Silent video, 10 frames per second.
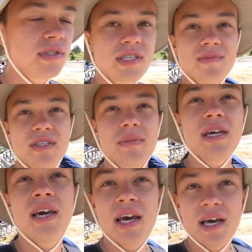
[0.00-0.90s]
It seems to be
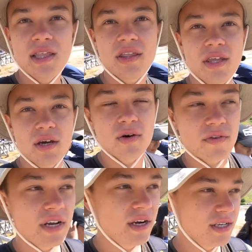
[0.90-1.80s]
the thing
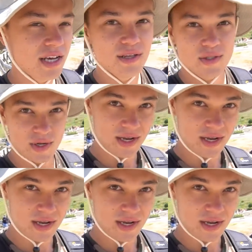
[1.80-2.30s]
over here in Yellowstone.